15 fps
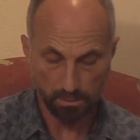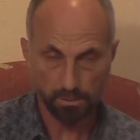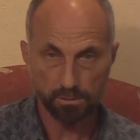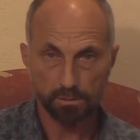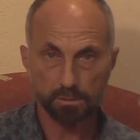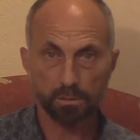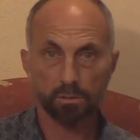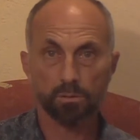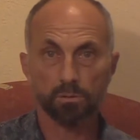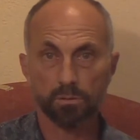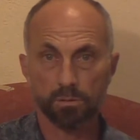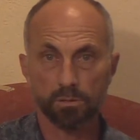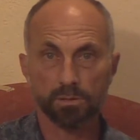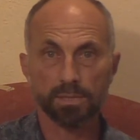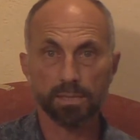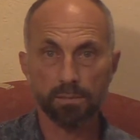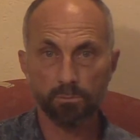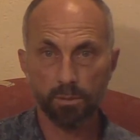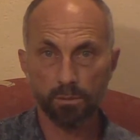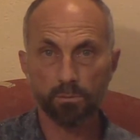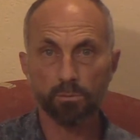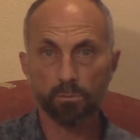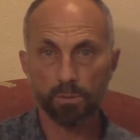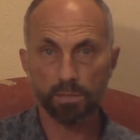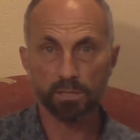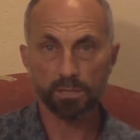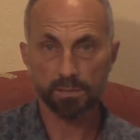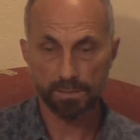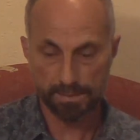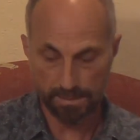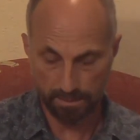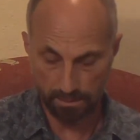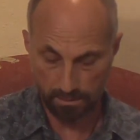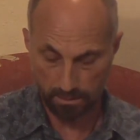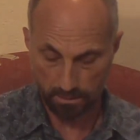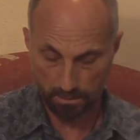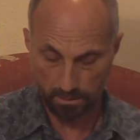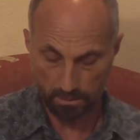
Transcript: So, do you see what we just did?